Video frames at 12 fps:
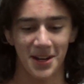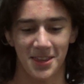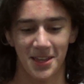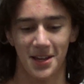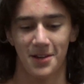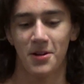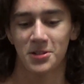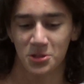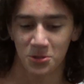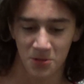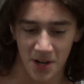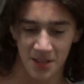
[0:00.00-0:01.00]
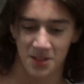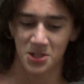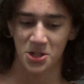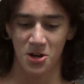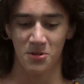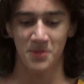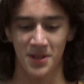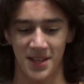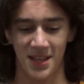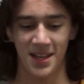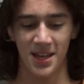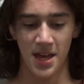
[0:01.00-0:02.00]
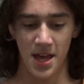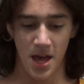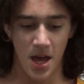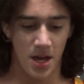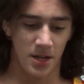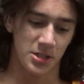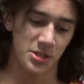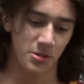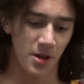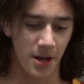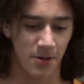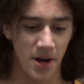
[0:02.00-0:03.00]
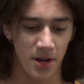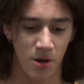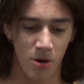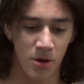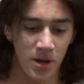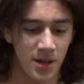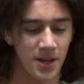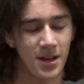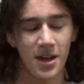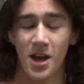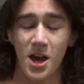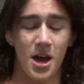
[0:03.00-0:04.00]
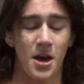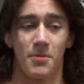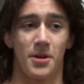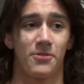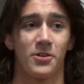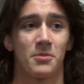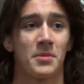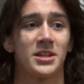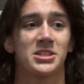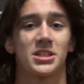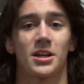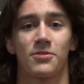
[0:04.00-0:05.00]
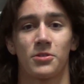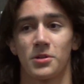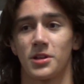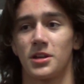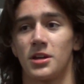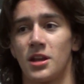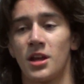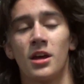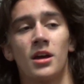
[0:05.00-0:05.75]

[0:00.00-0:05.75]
I think I wrestled great this tournament. Still got Greco, but I feel amazing. I feel really good.